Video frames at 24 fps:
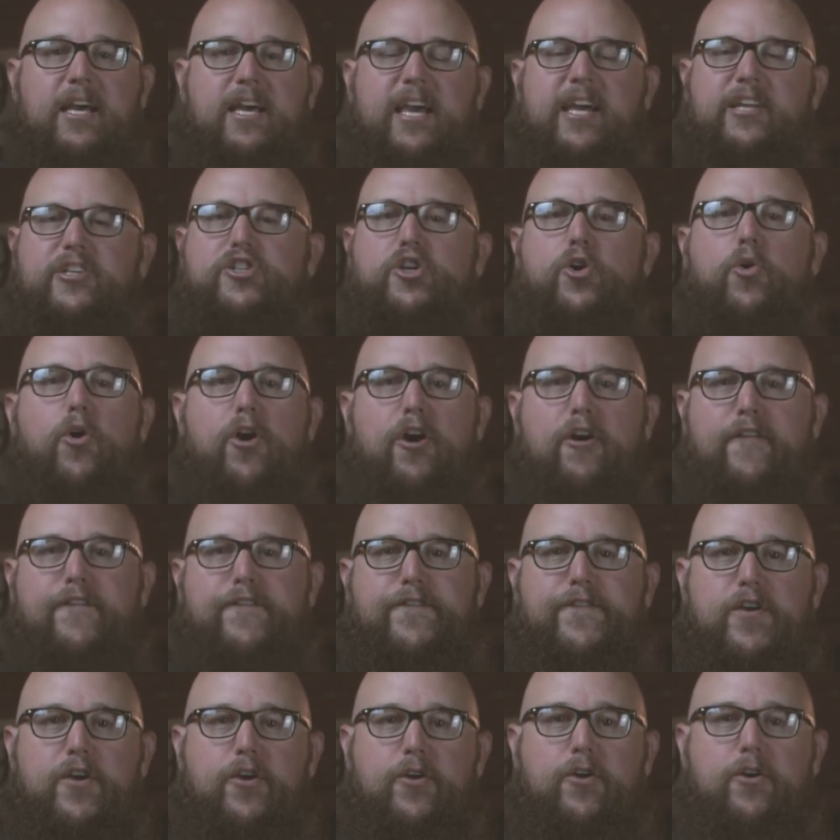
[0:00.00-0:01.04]
enjoy our
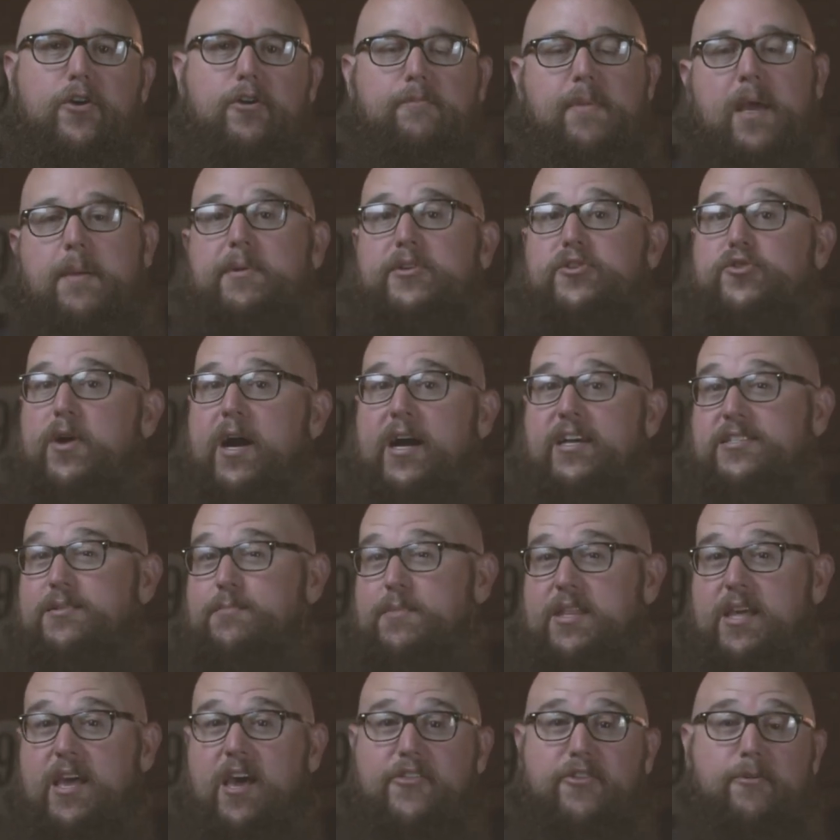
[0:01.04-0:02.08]
food, maybe try some
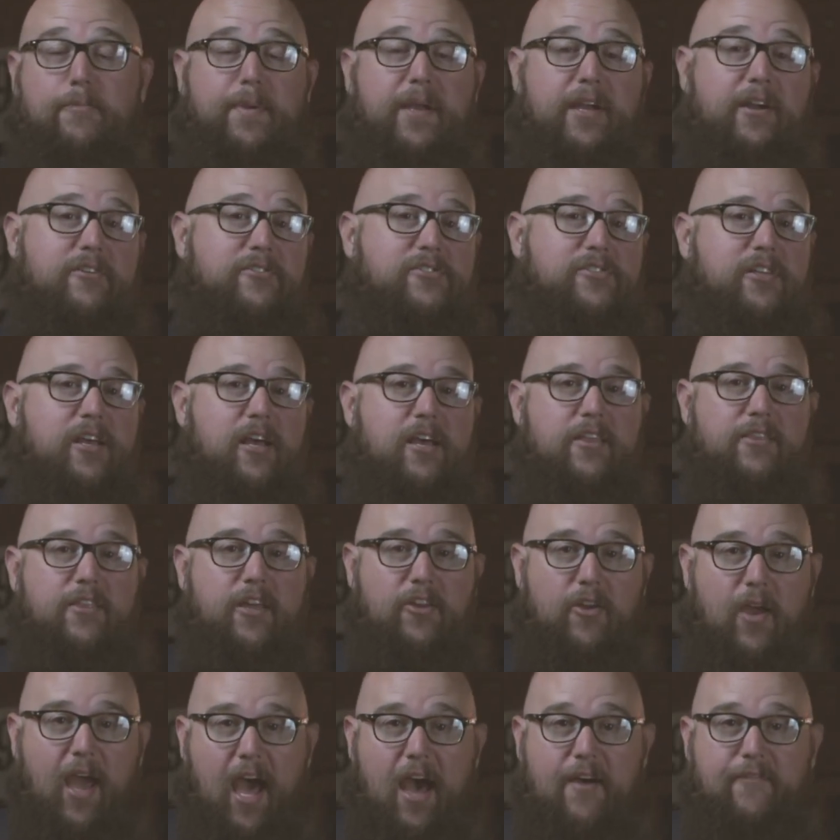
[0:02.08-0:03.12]
of the other beers that
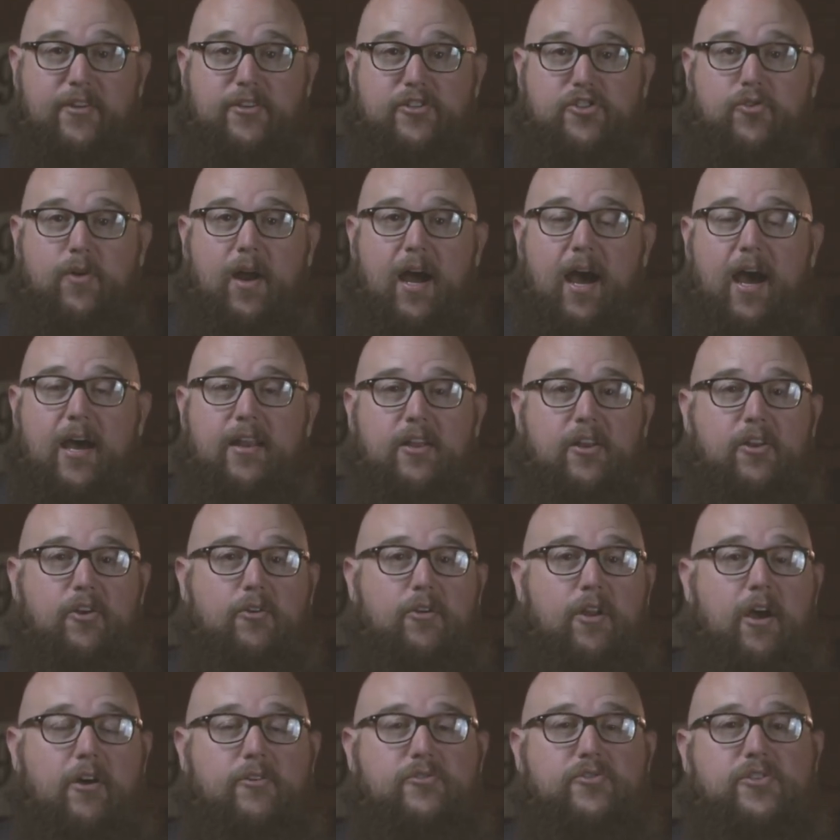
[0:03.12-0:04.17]
you haven't tried, and who
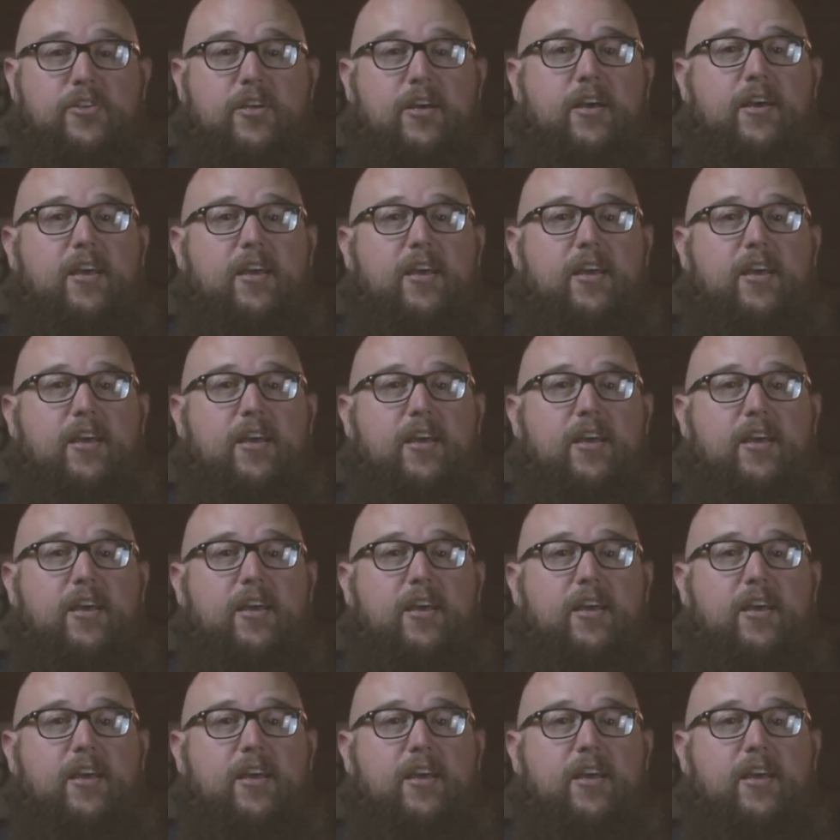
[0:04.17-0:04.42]
knows,